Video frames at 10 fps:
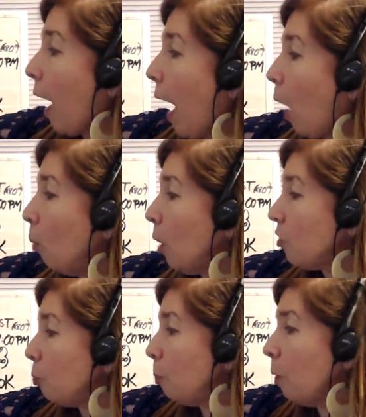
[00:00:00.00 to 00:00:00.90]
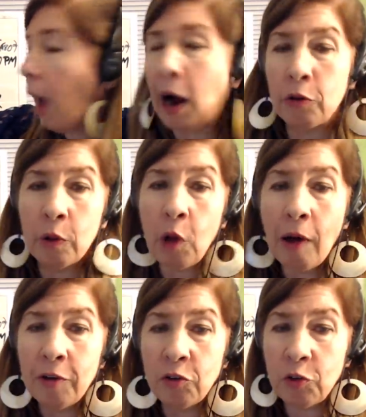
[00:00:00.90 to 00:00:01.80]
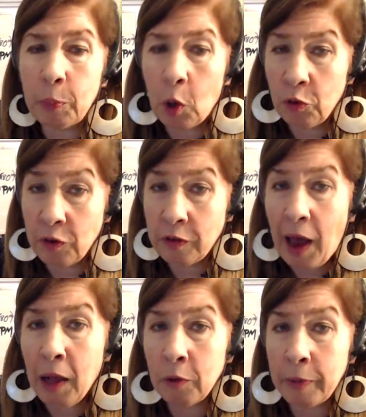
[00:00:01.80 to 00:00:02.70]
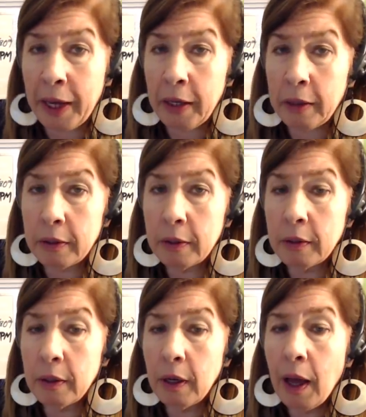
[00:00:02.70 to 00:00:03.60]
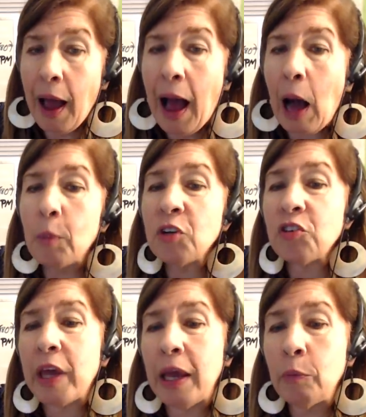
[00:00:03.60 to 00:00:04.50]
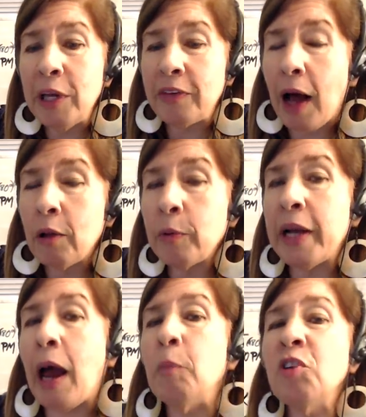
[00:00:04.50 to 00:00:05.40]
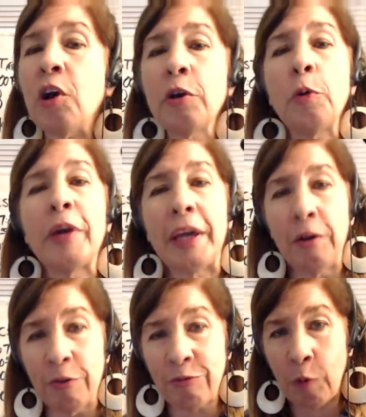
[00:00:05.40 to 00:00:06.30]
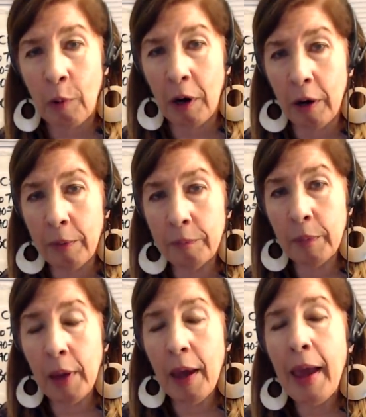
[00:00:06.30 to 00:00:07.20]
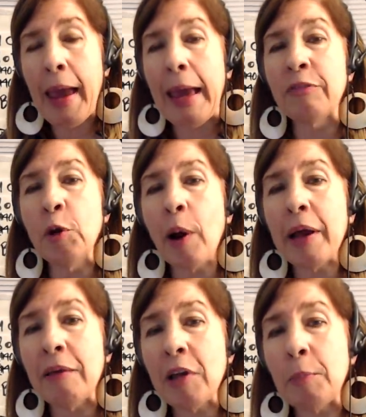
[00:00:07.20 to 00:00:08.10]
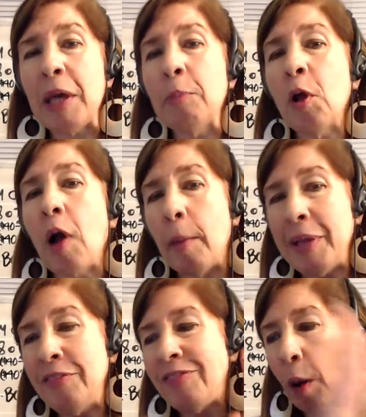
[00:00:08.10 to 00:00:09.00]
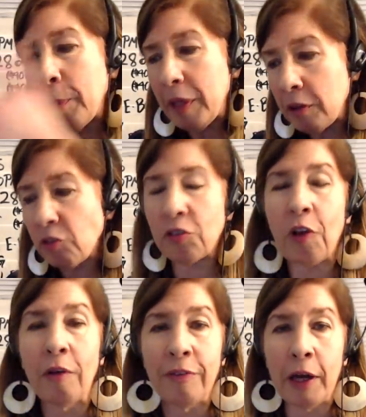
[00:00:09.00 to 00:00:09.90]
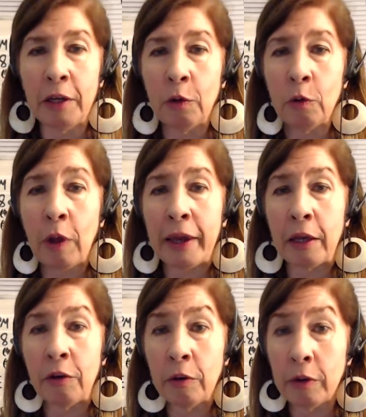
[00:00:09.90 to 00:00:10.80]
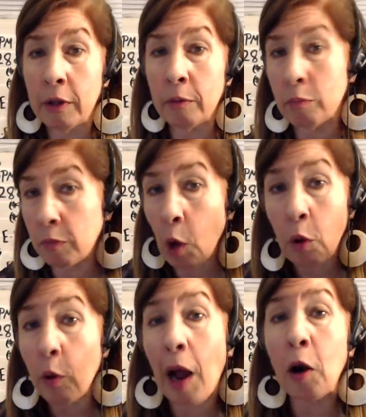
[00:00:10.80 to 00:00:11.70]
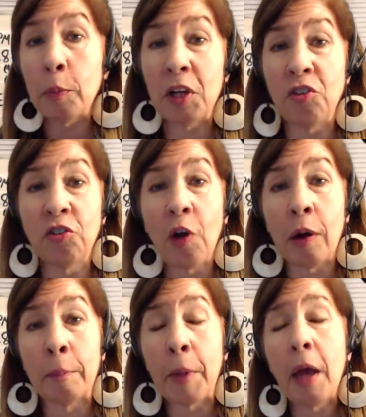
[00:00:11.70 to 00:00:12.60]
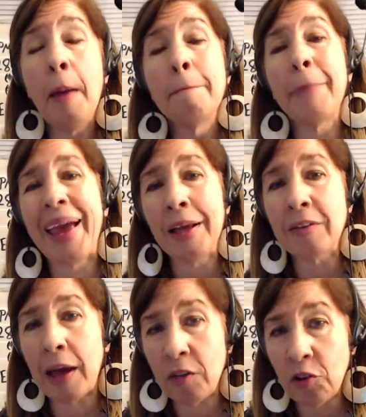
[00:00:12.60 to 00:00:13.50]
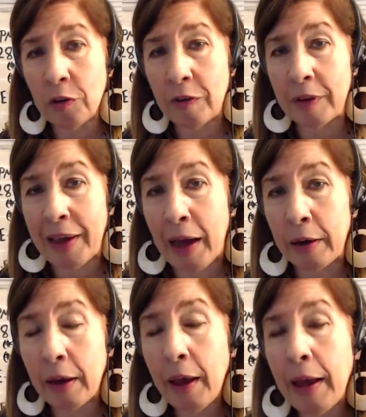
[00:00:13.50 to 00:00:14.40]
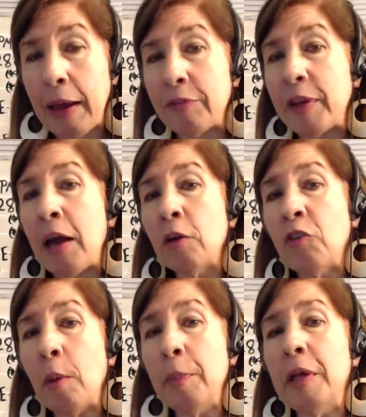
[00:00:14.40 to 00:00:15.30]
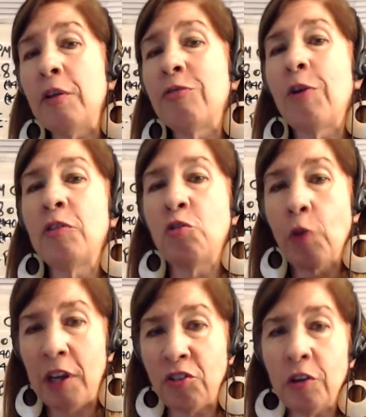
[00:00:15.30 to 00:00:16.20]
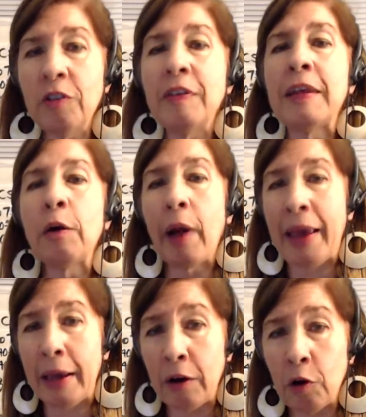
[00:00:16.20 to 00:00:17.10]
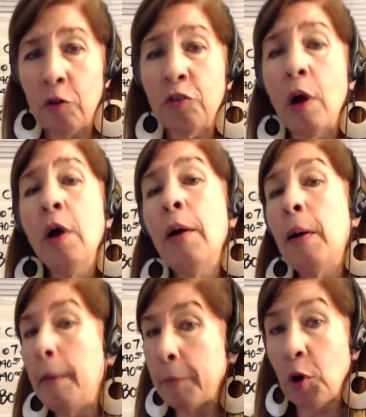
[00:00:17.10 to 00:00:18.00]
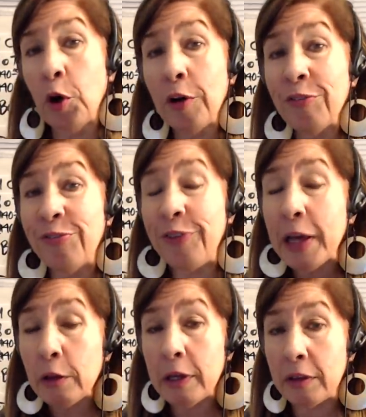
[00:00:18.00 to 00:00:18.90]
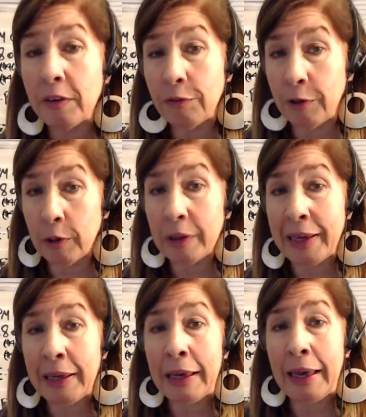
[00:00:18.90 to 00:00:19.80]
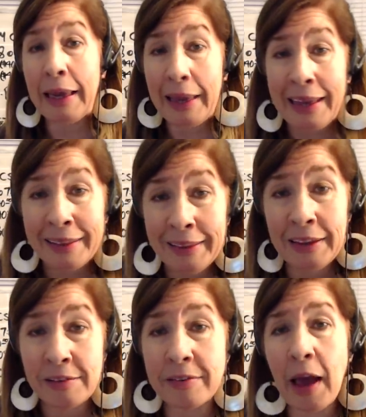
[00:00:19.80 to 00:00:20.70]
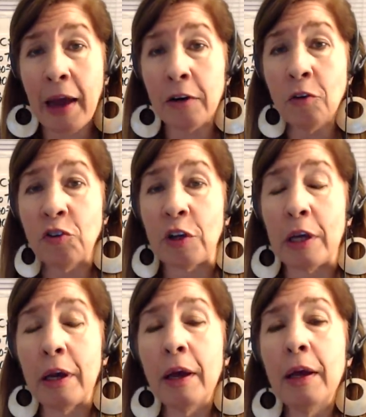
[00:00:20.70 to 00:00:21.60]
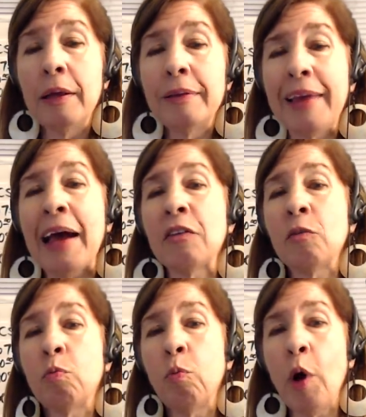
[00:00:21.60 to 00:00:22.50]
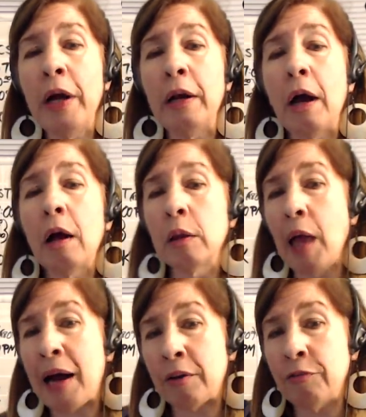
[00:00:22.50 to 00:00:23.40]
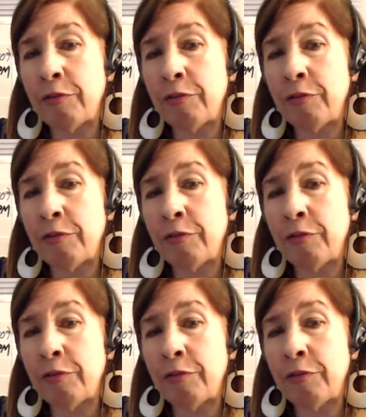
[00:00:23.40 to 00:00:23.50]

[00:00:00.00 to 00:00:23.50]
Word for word: how much are the lovers supposed to tolerate? How much can we tolerate? How much are you here for? If you are having people come and dumping their stuff on you like you're the local garbage dump, pay attention to that. If they are dumping their frustrations, their angers, you're going to feel it differently in this energy. That's what a lot of